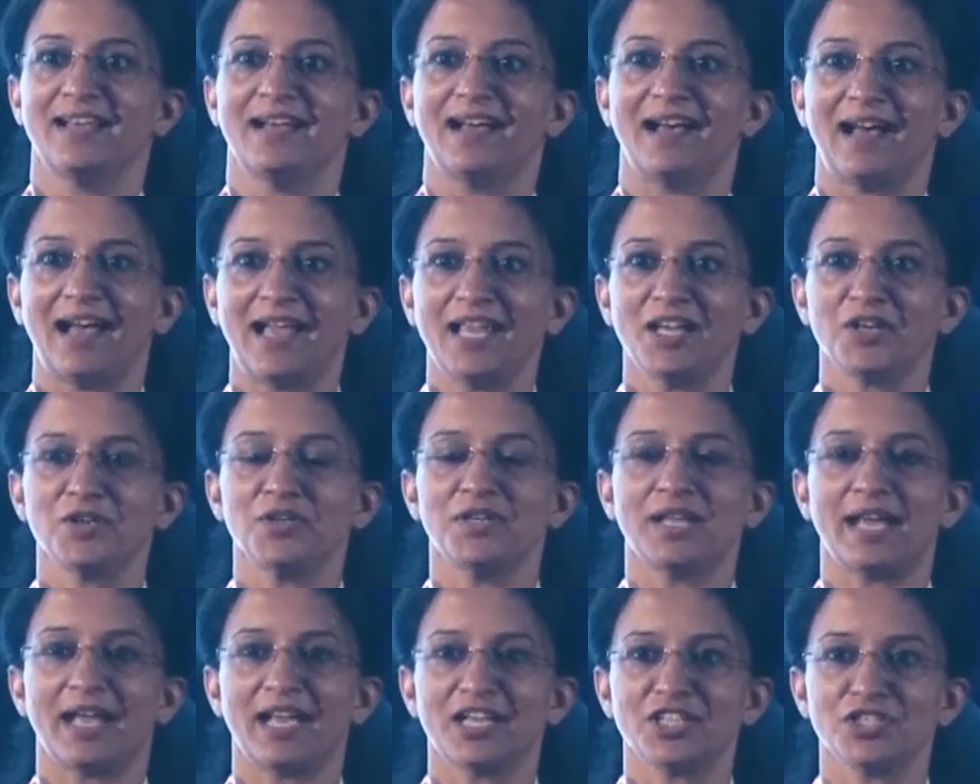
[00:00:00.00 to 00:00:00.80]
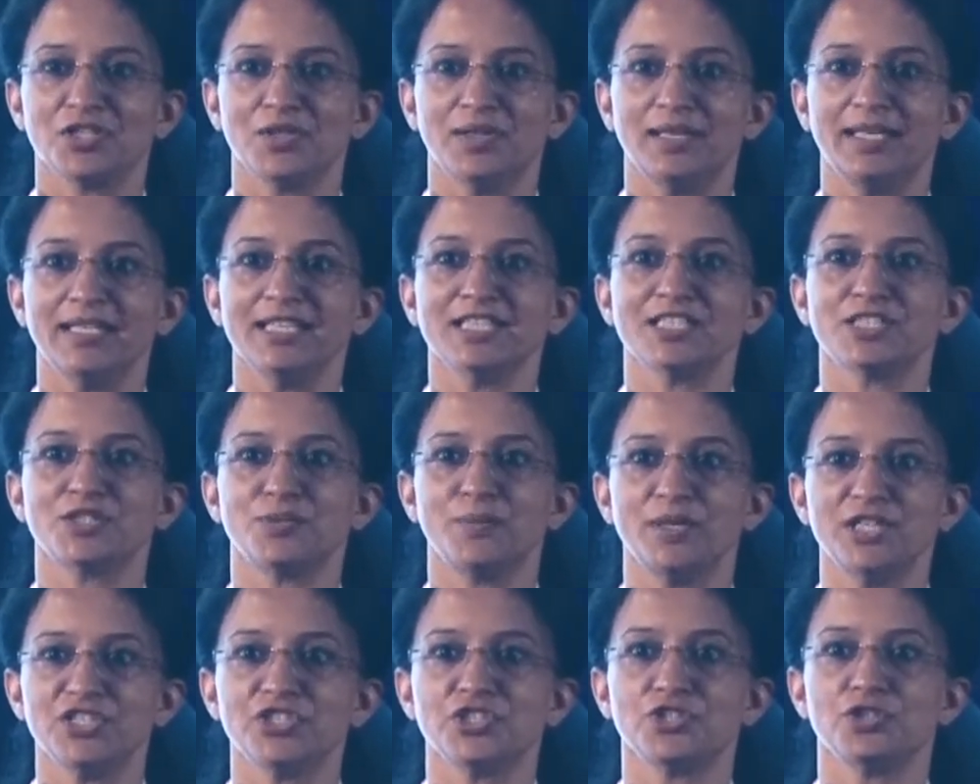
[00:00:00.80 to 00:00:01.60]
I could actually
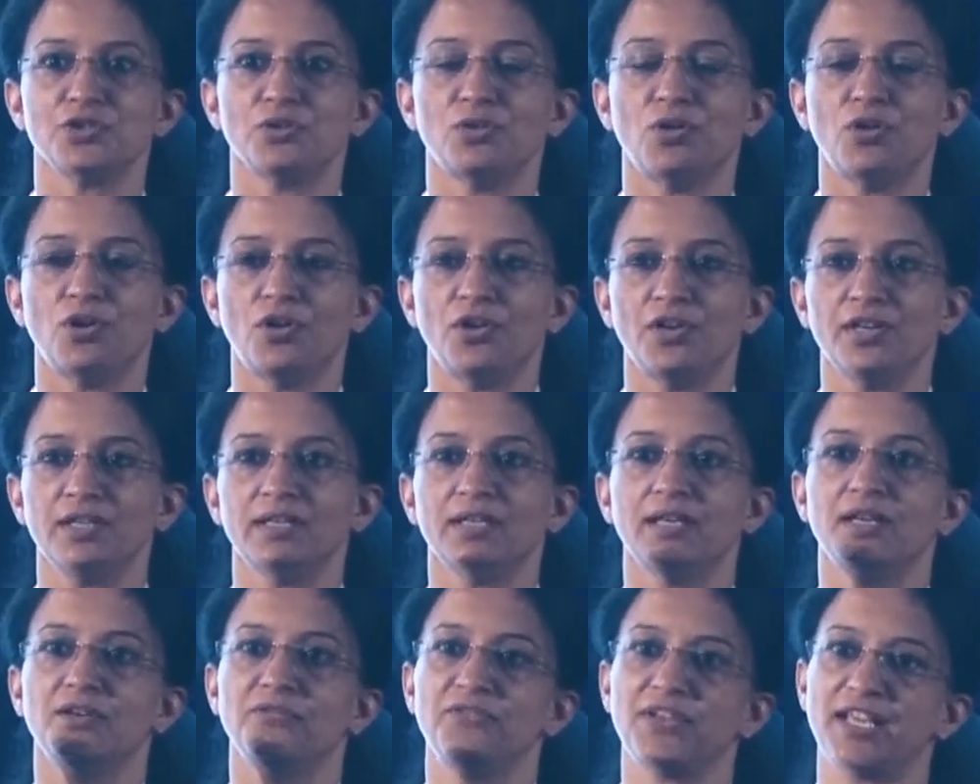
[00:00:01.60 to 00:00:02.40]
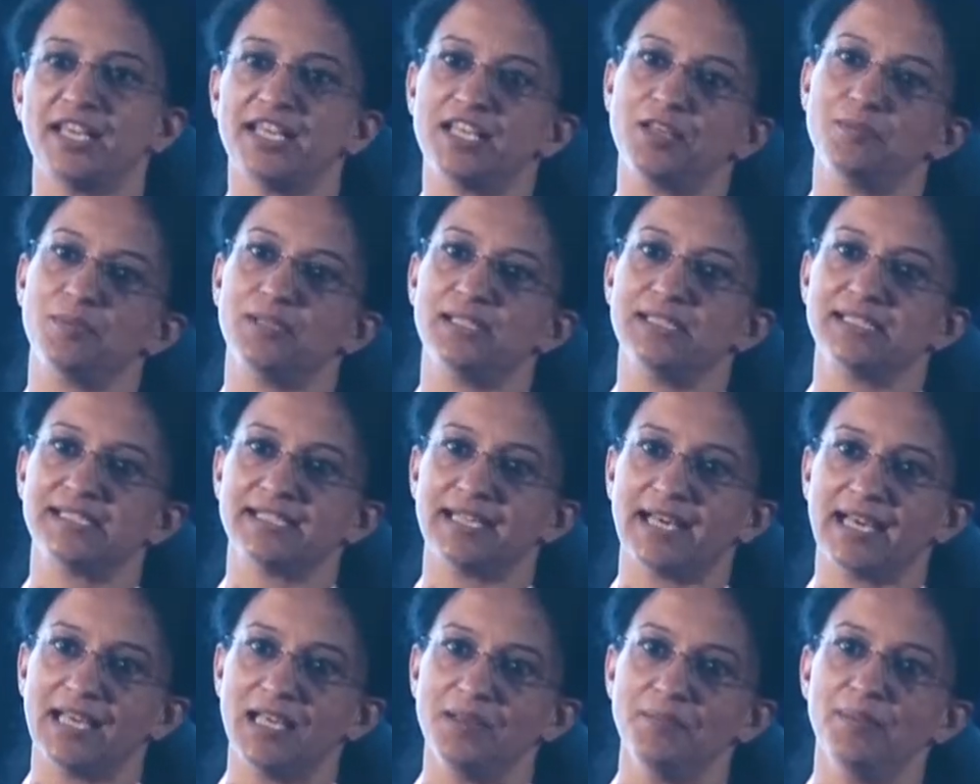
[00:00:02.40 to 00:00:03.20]
switch on a variable
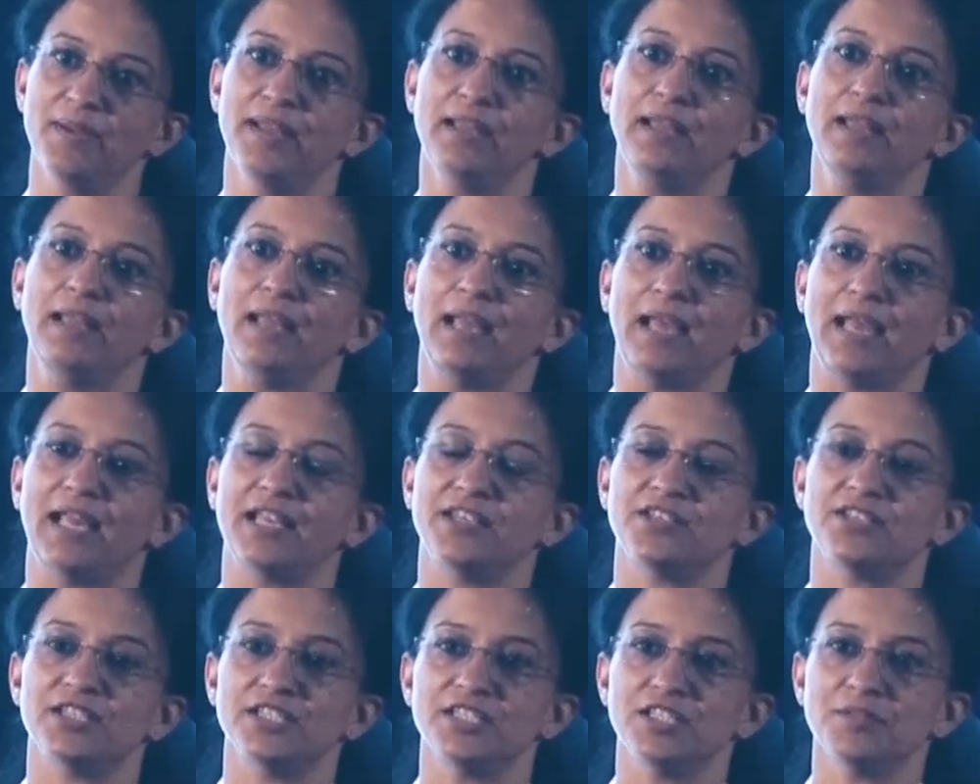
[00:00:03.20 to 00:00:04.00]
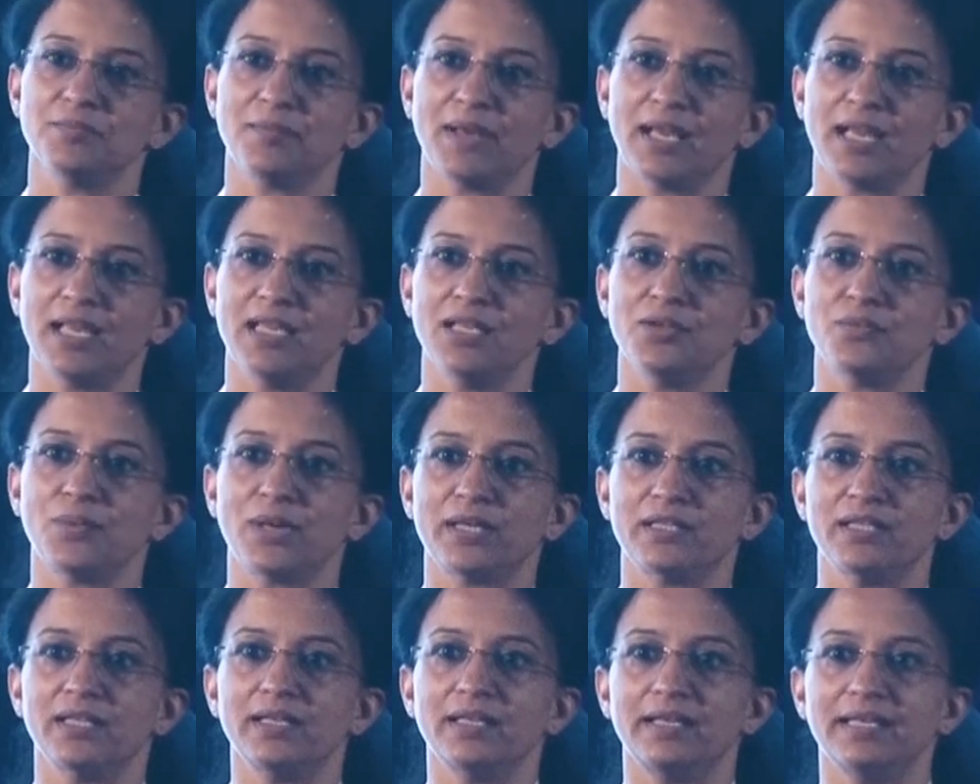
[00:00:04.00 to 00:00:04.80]
type and determine
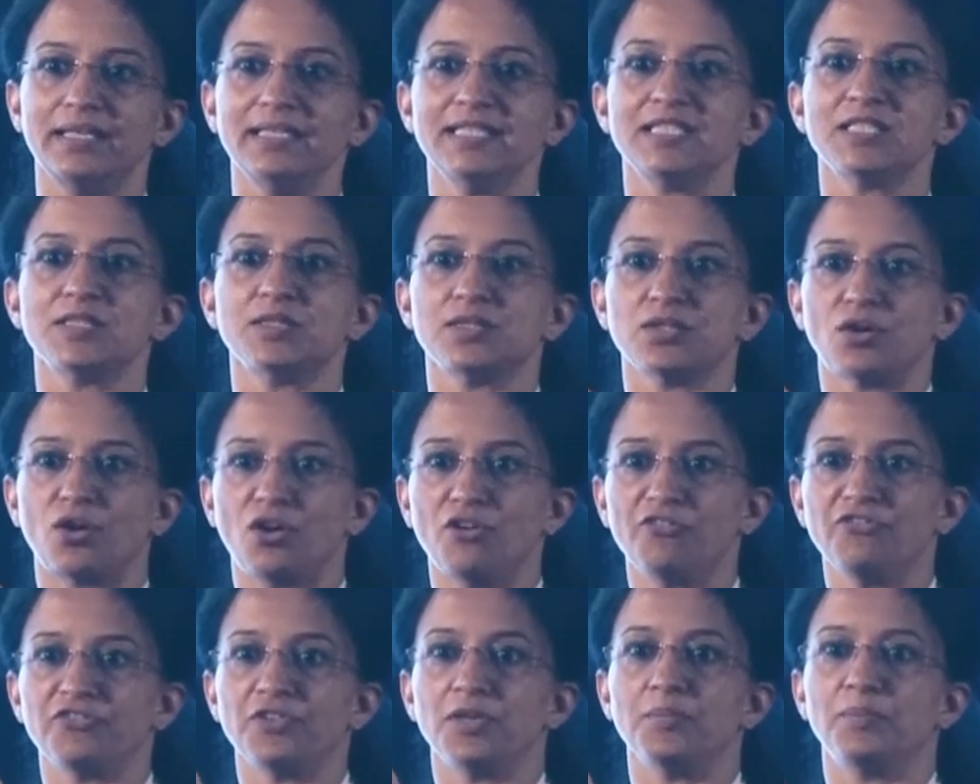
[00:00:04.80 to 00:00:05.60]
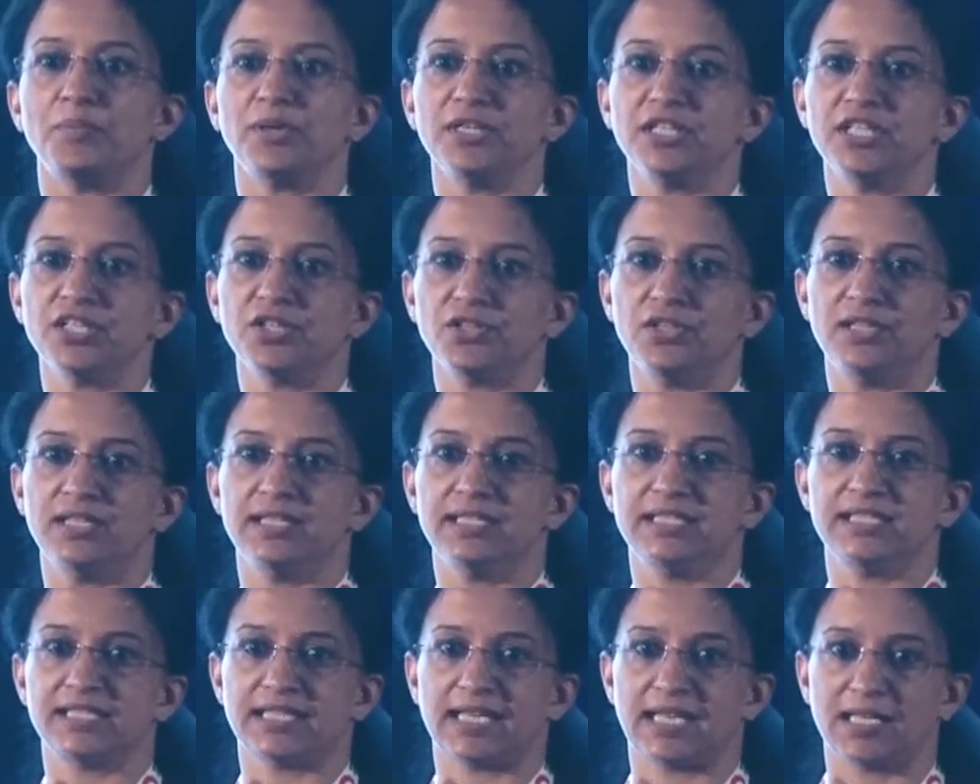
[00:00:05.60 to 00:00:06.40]
whether it's of a particular
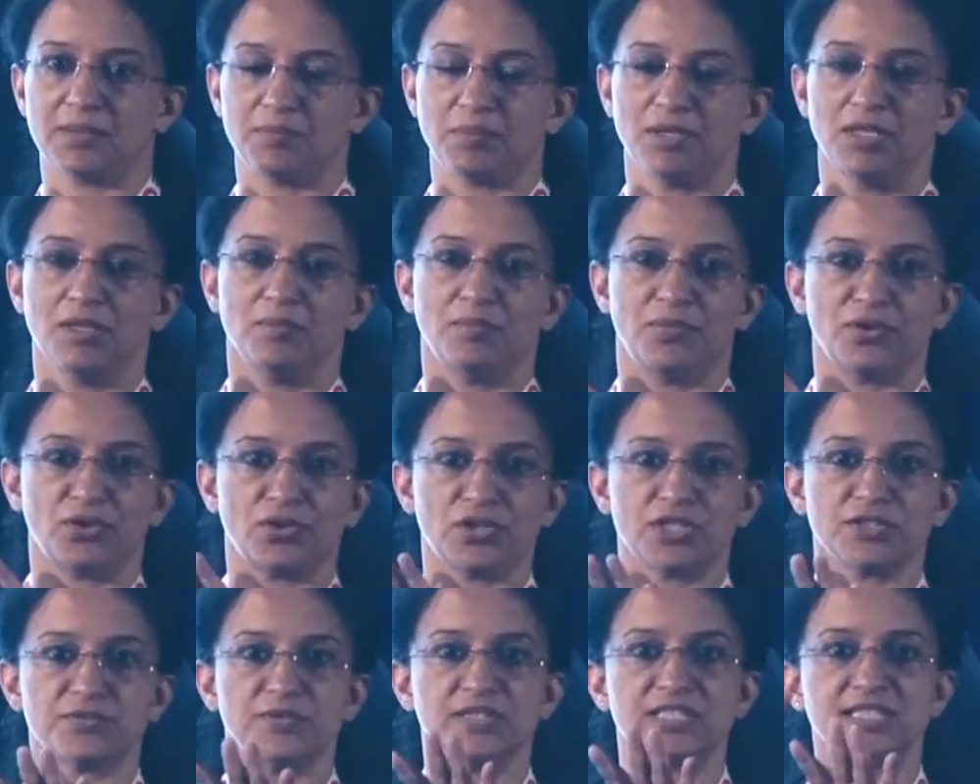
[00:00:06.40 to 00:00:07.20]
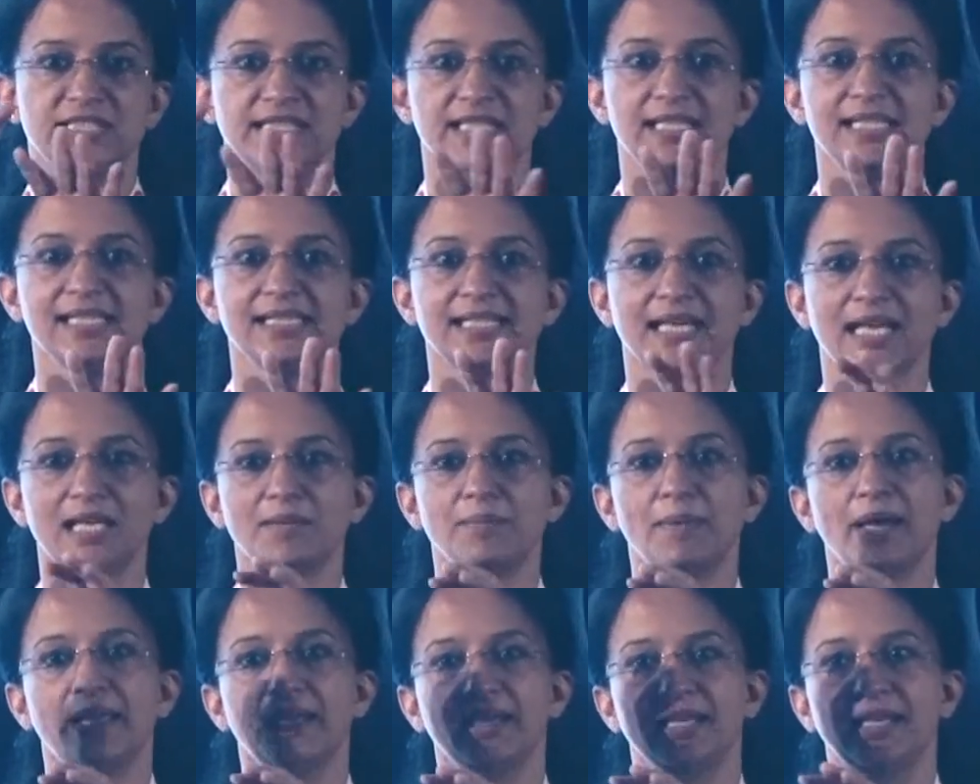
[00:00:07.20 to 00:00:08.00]
type, because with seal type
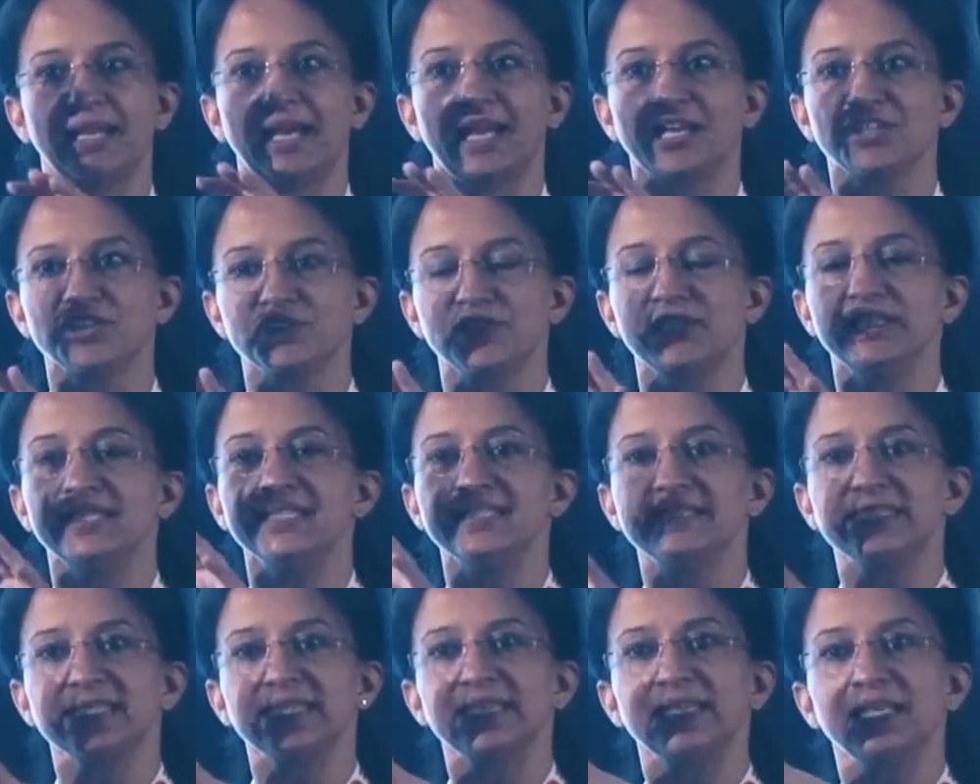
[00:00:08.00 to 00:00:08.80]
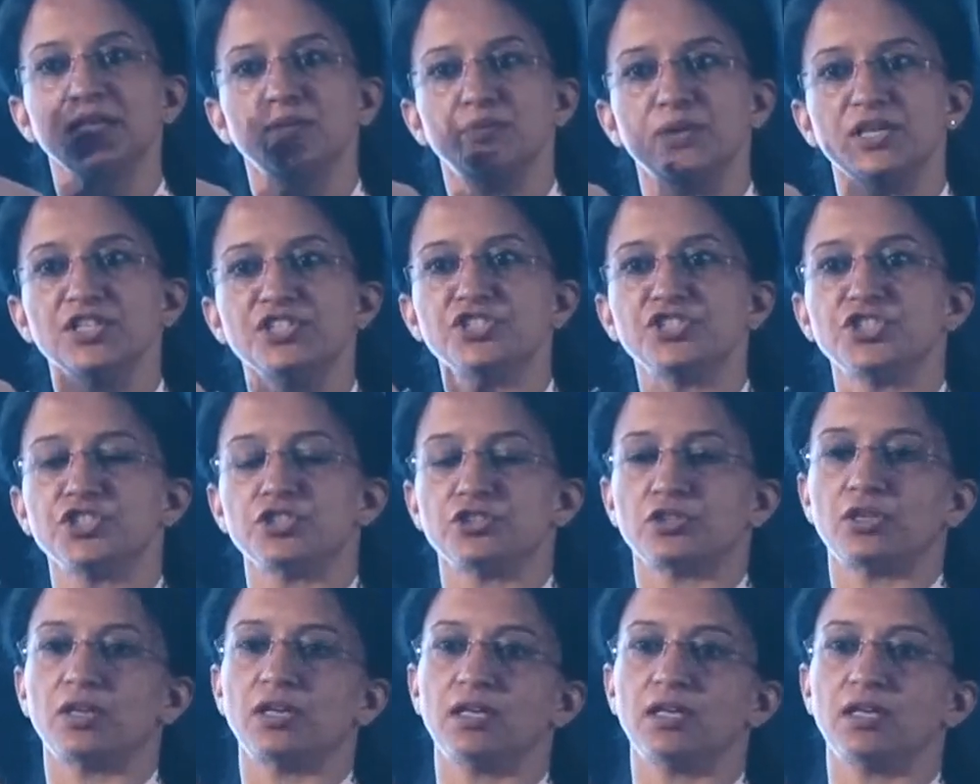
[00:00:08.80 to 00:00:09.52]
I can actually seal which